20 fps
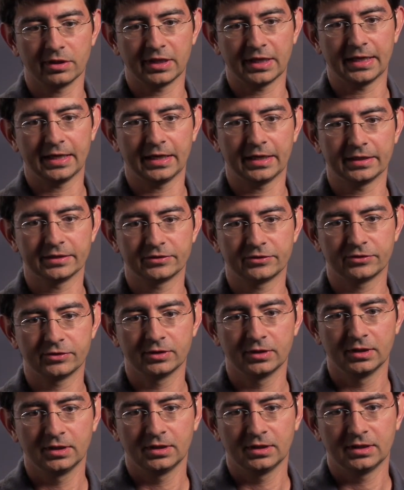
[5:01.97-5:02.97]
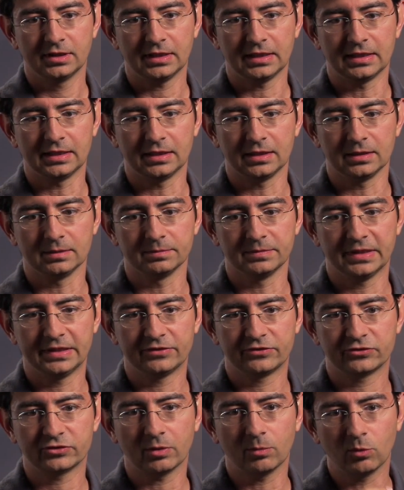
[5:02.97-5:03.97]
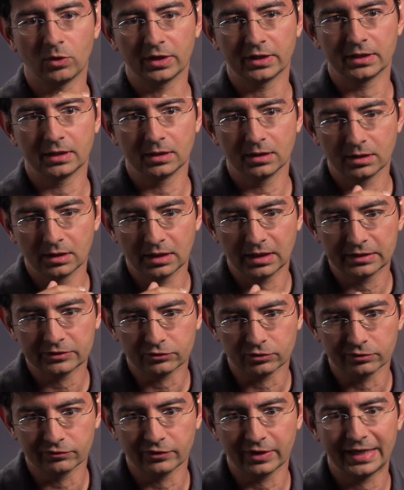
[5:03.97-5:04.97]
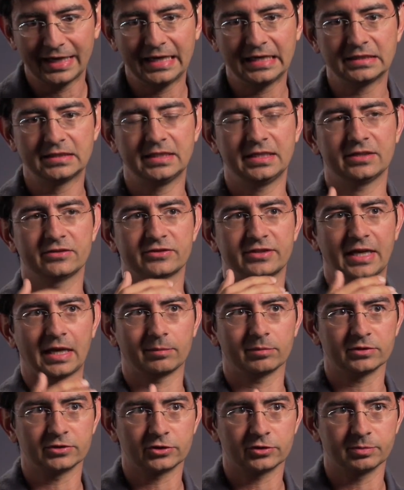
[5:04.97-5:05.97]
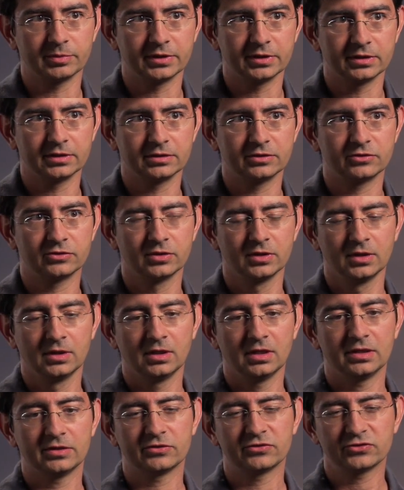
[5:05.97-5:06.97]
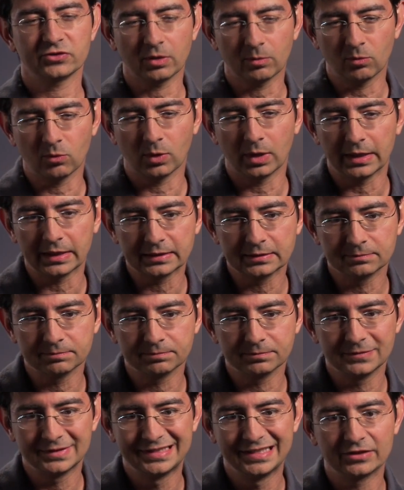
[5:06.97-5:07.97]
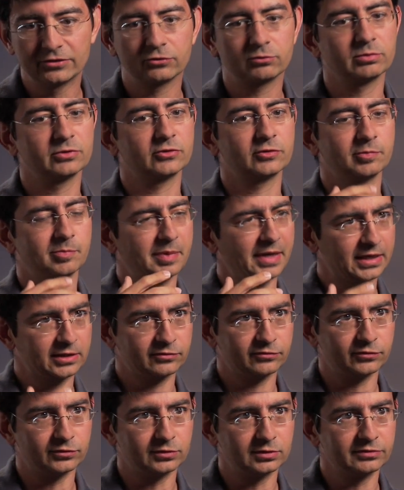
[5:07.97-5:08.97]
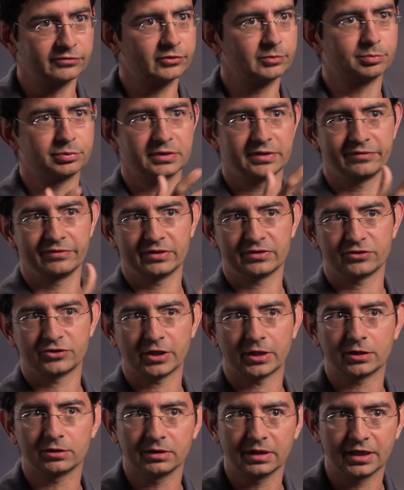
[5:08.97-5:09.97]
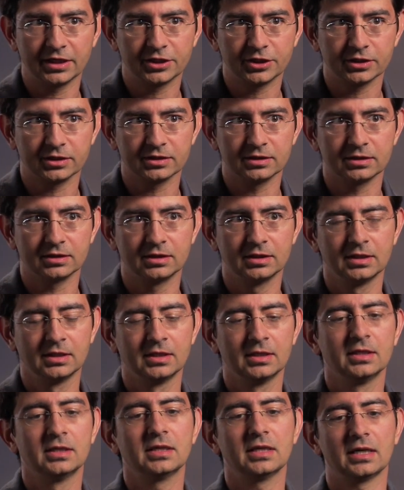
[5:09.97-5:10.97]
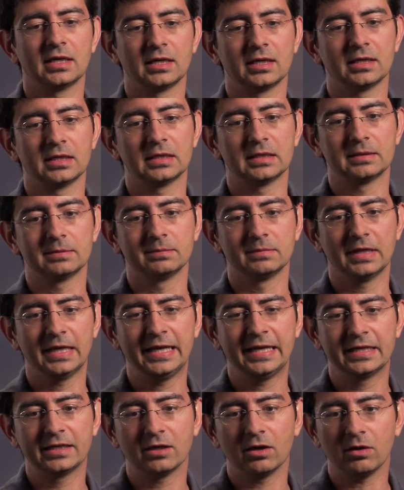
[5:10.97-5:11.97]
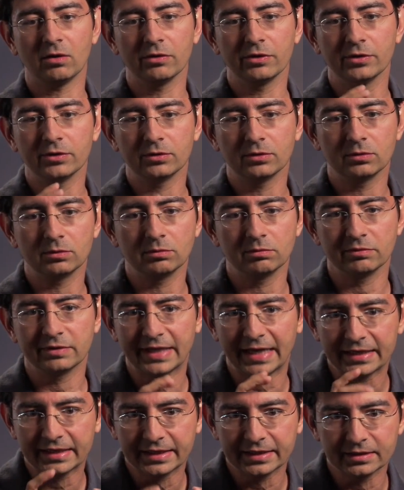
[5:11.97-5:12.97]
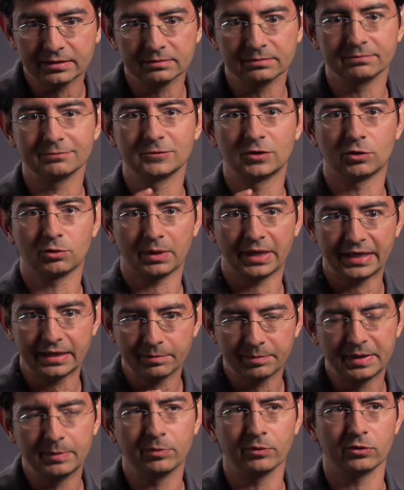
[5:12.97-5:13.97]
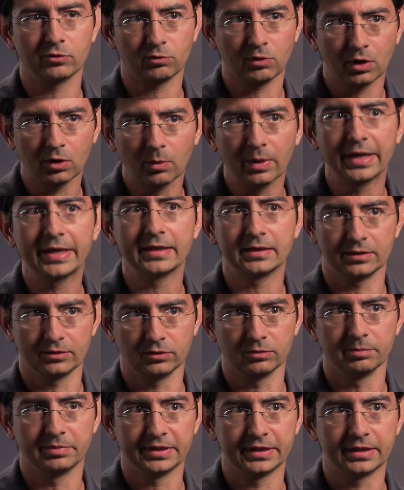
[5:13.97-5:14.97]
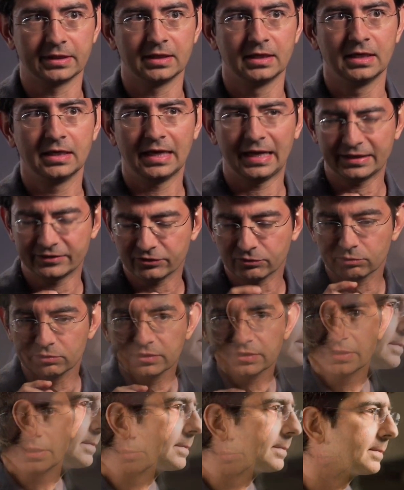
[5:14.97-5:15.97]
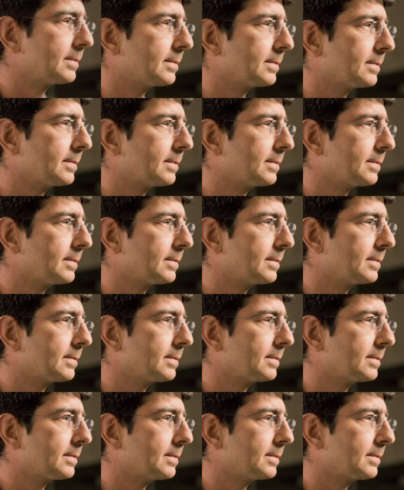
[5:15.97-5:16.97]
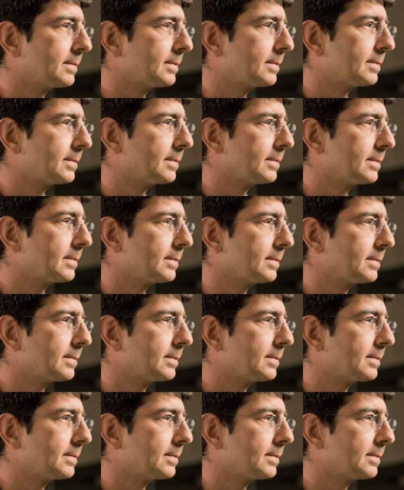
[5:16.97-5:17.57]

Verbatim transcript: that is somewhat sort of anti-establishment, somewhat disrespectful of the previous generation. And although that can grate people the wrong way a little bit, that's a really important element, actually.